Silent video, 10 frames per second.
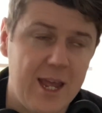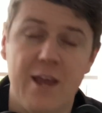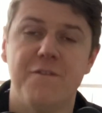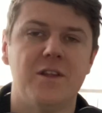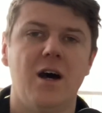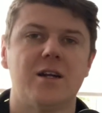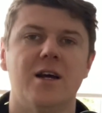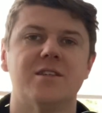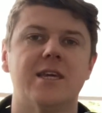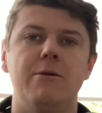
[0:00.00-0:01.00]
If not,
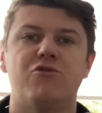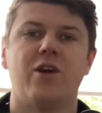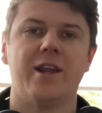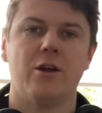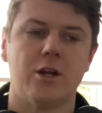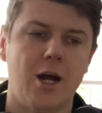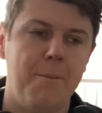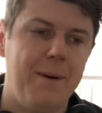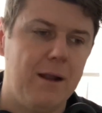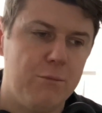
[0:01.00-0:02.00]
guys, keep training your
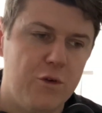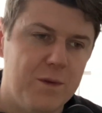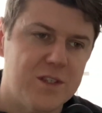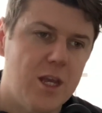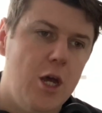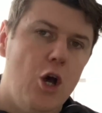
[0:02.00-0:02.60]
compound movements.